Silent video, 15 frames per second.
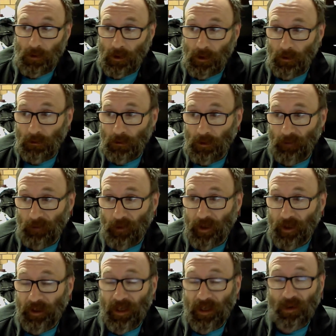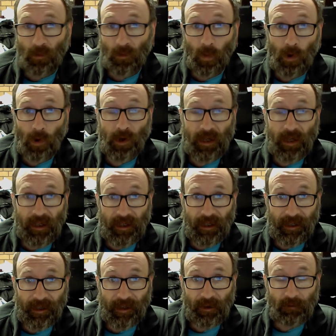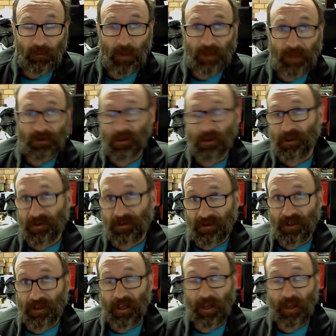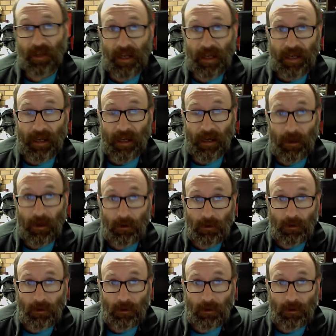Well, if I can get it working again, it means I can sit down here,